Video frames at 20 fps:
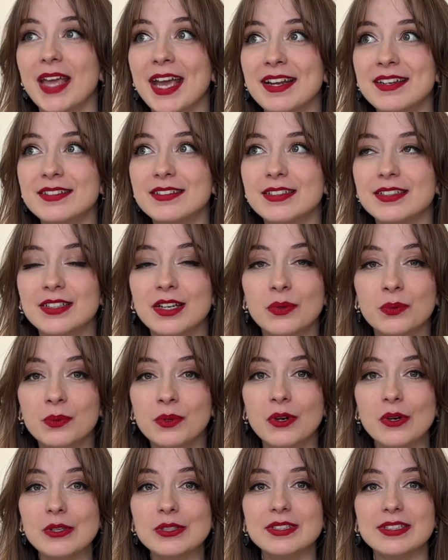And in a
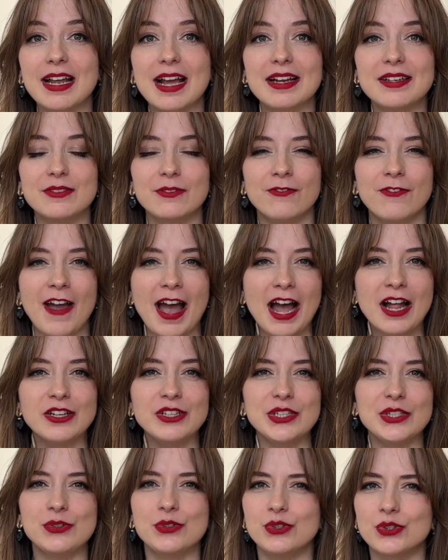world that
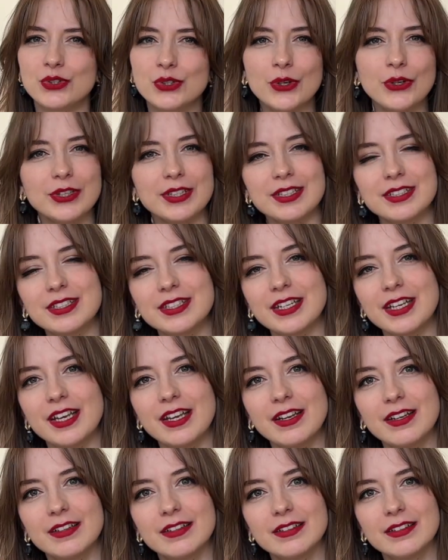values
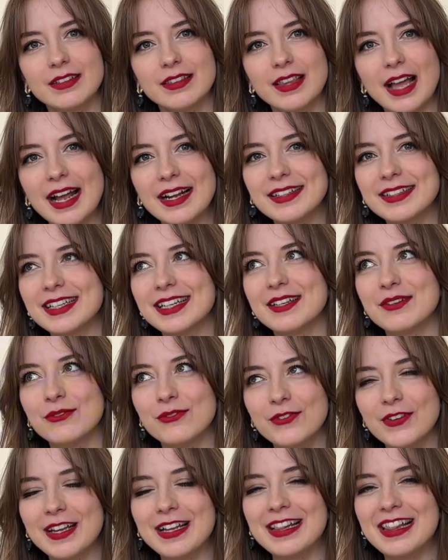certainty, that can
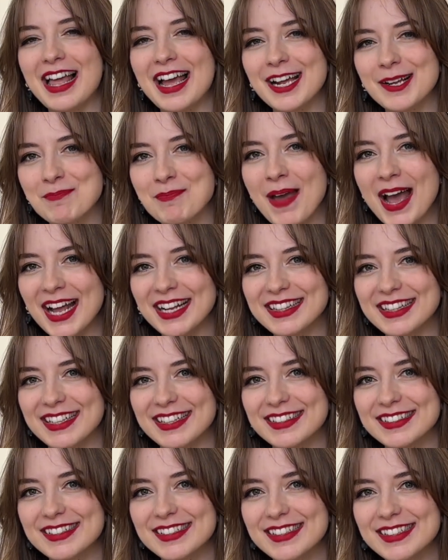feel like
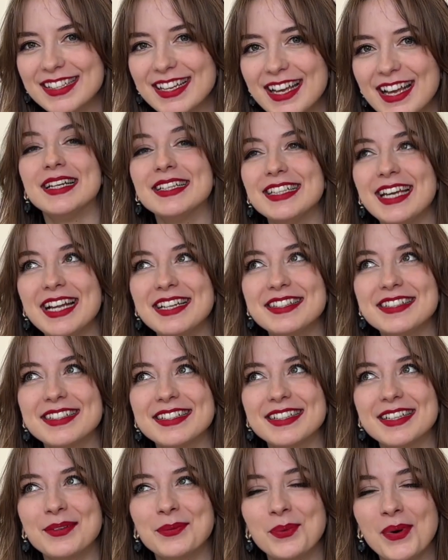madness. Yet,
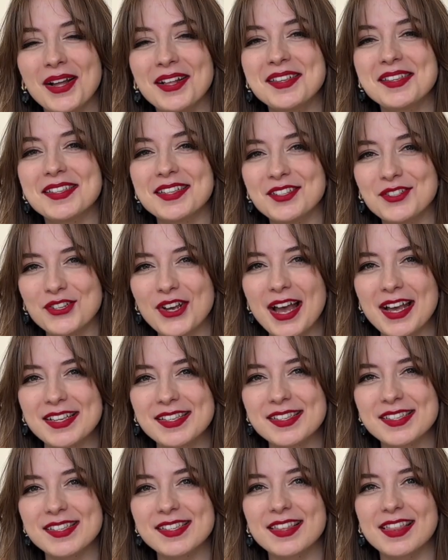what
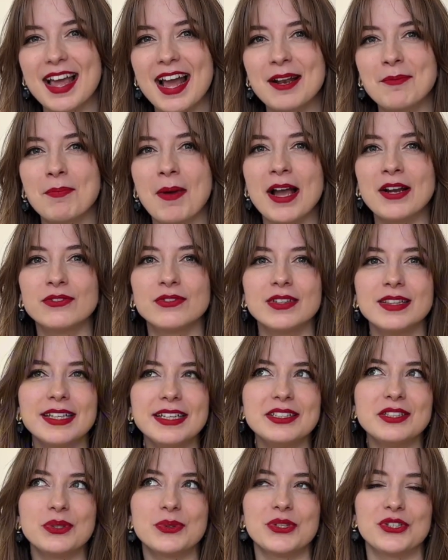suggests that by
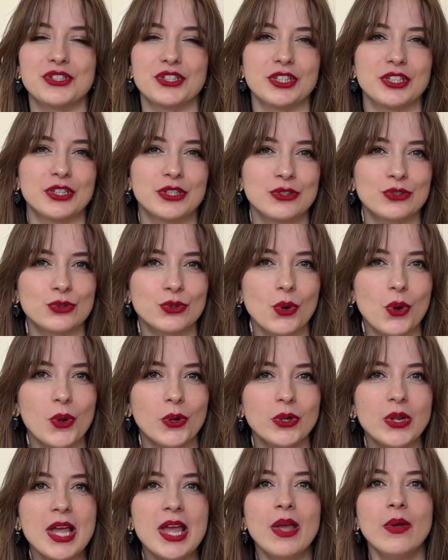relinquishing
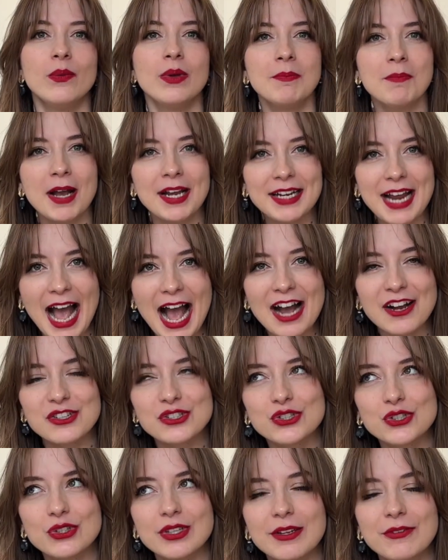control, we might
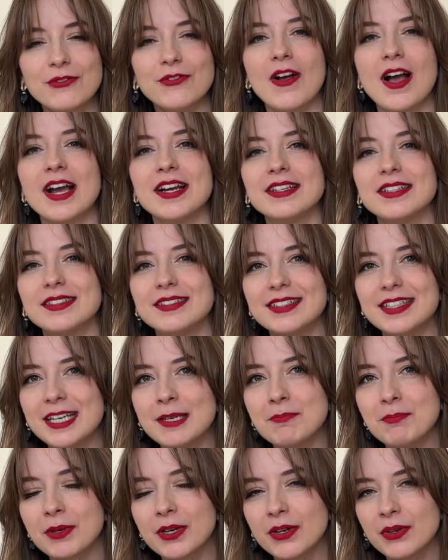actually find a
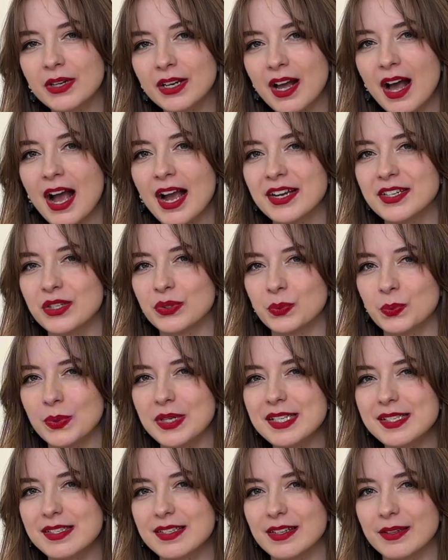deeper kind of
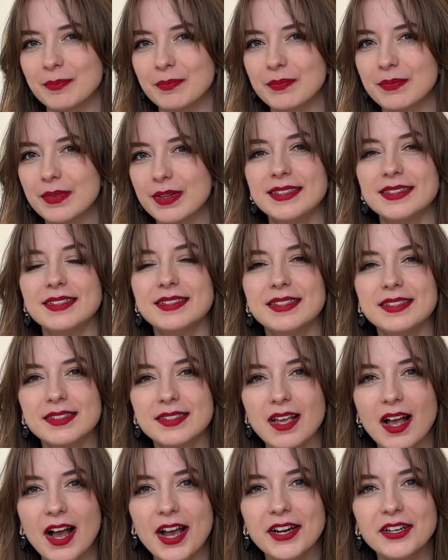wisdom? The
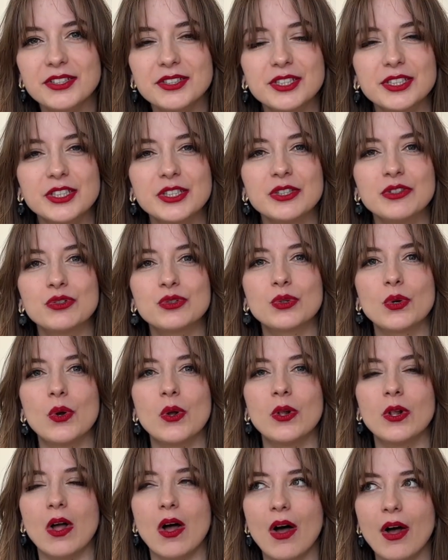desire to
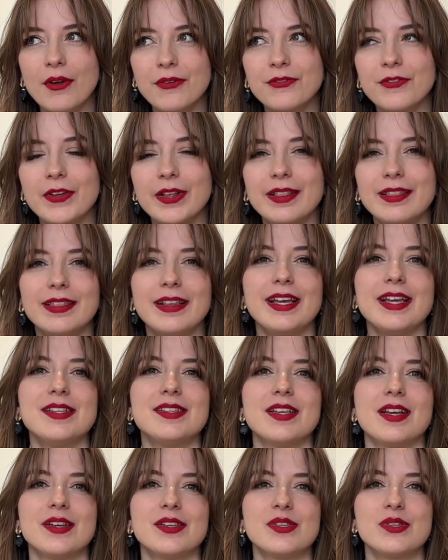control often
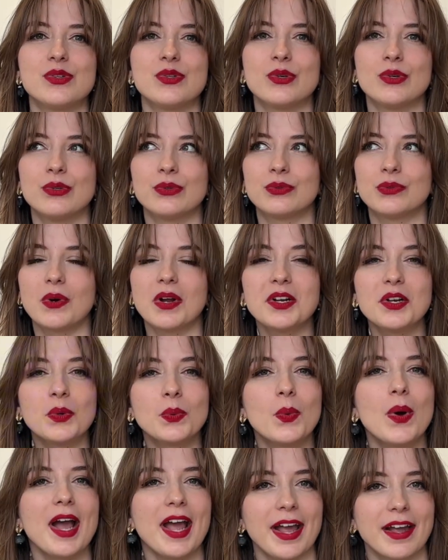leads us to run
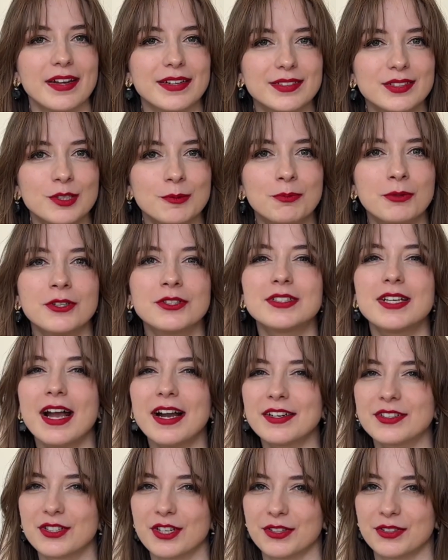away, to
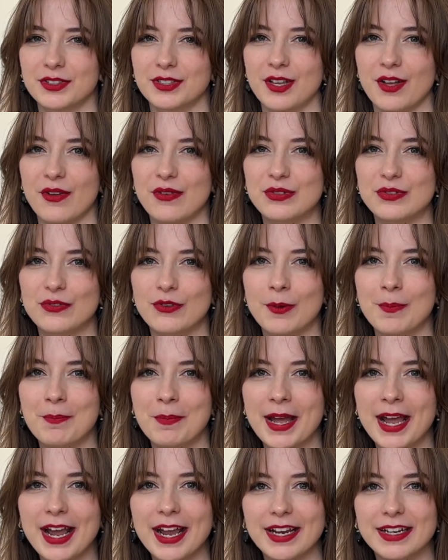protect ourselves from
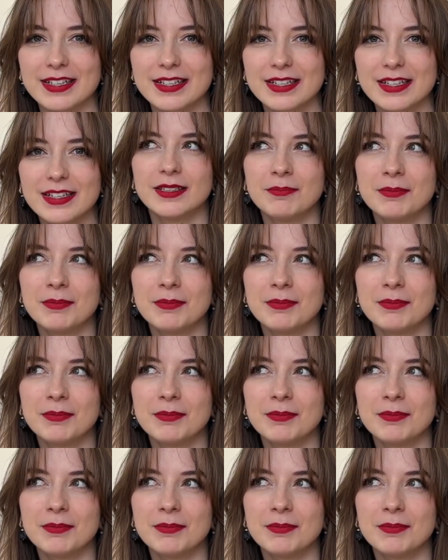pain.